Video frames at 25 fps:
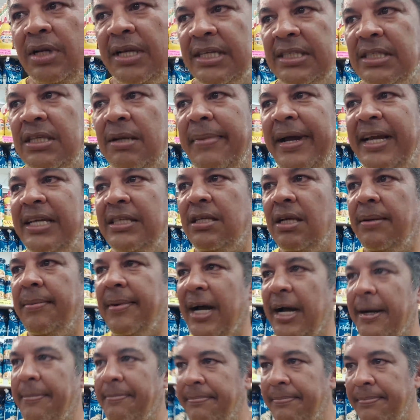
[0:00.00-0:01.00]
Just to buy
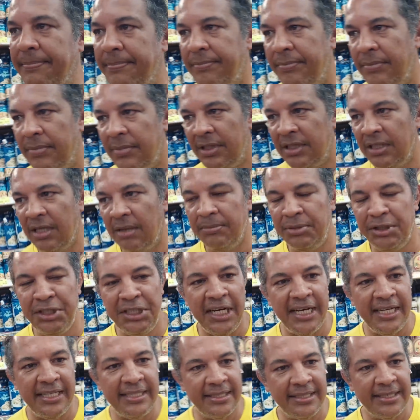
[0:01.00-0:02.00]
some
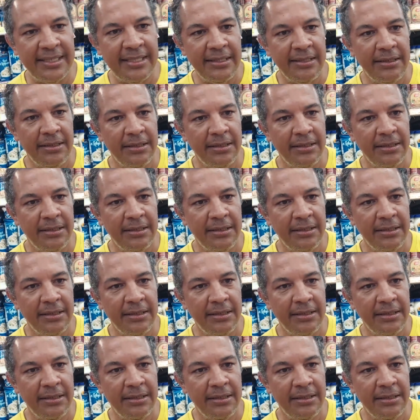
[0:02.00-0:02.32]
shells.